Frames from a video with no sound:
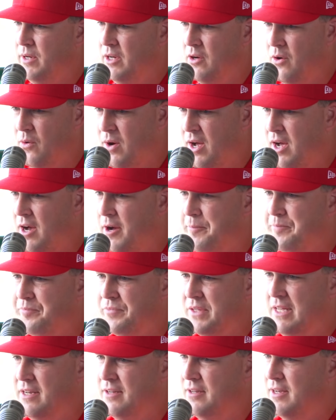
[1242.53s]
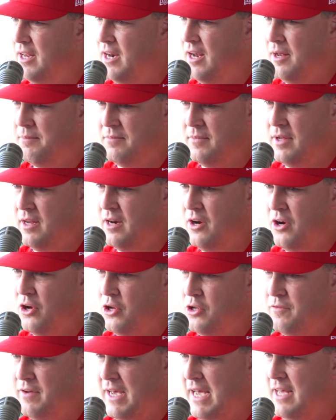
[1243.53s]
we go out, and I know
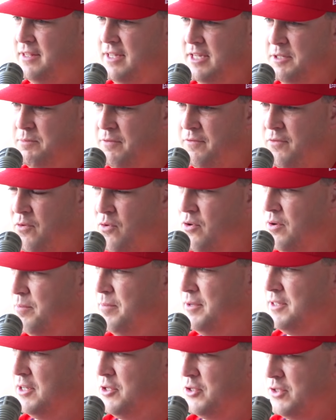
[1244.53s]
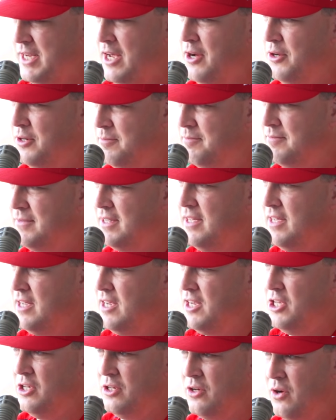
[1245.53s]
you've had these before, but they're seldom.
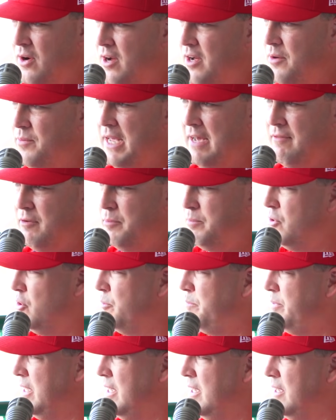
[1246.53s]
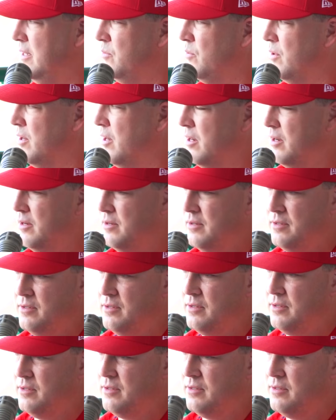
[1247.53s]
You go out, we have a bullpen where
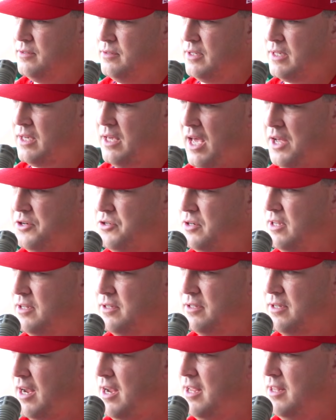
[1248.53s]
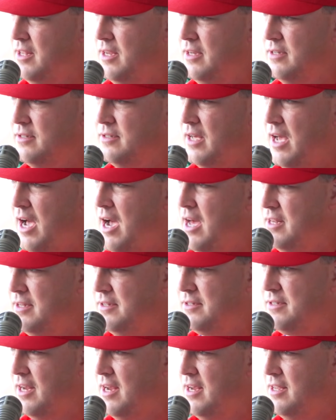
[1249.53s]
the catcher didn't say anything, I
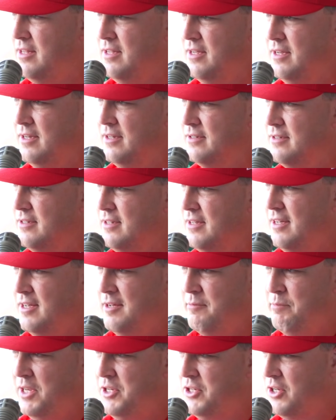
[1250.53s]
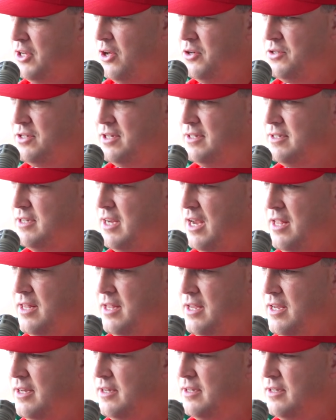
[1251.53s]
didn't say anything, pitching coach didn't say
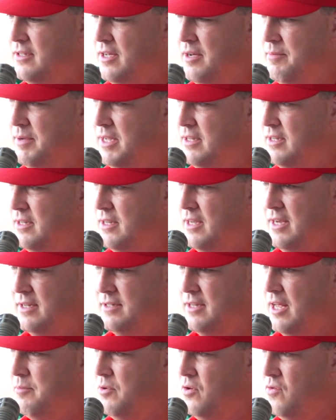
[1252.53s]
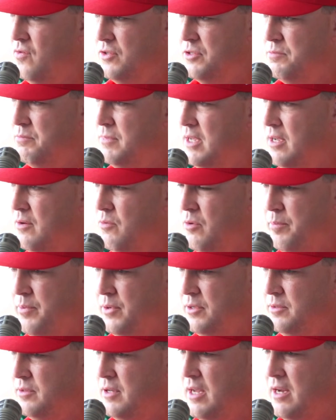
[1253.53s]
anything. I mean, he's not moving his mitt. We're
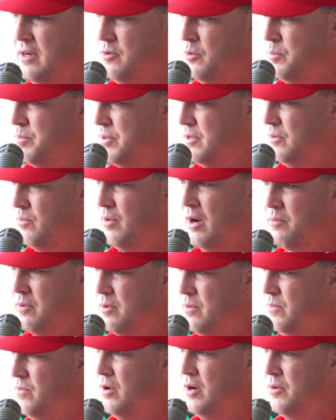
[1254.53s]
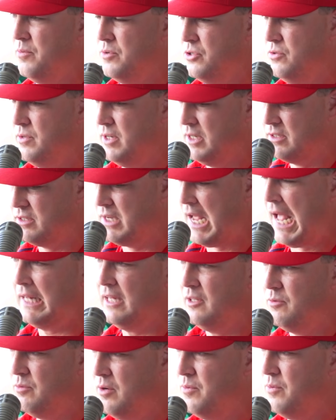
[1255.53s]
putting it right where we want. We're doing
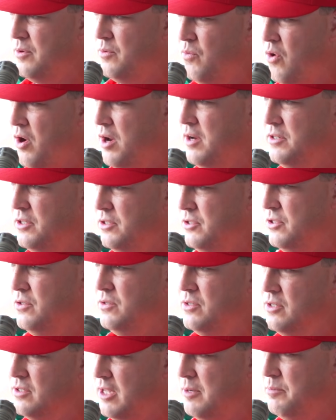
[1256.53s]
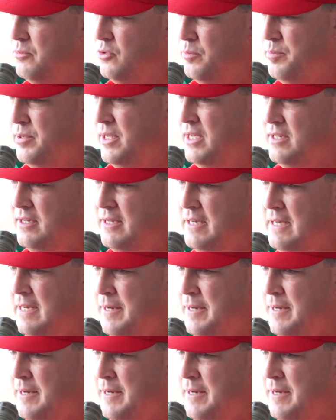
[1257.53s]
exactly what we wanted to do during that bullpen,